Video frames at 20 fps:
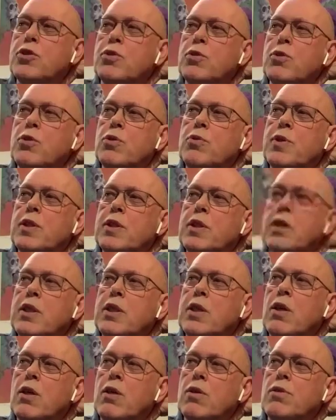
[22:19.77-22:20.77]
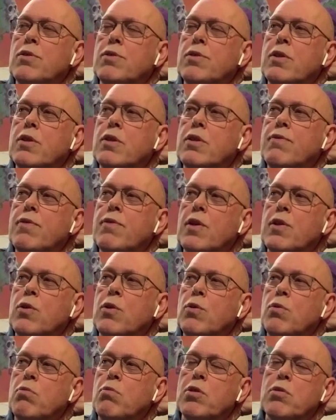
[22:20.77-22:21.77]
to do with the old uh,
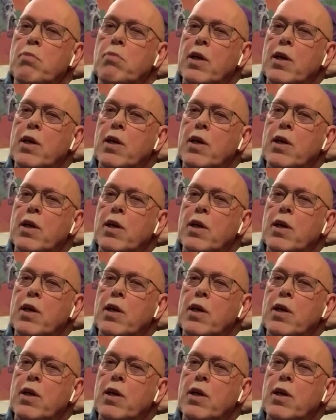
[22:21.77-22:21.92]
Fantomet